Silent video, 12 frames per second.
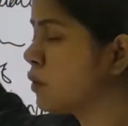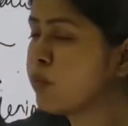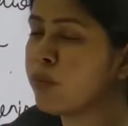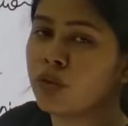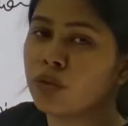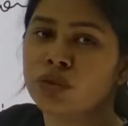
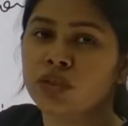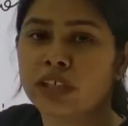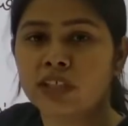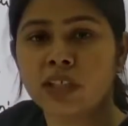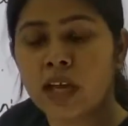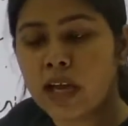tomorrow's
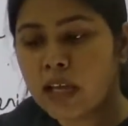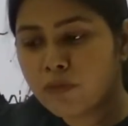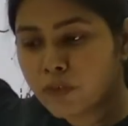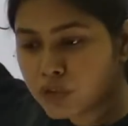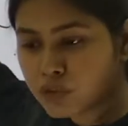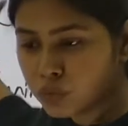session. I'll
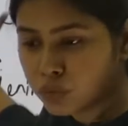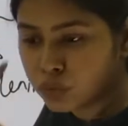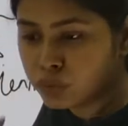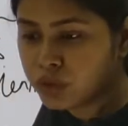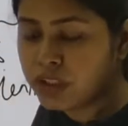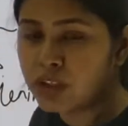first go
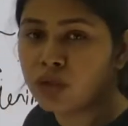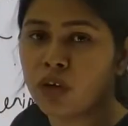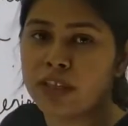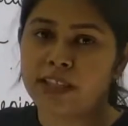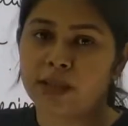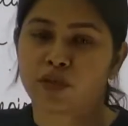through these
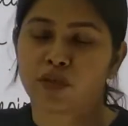concepts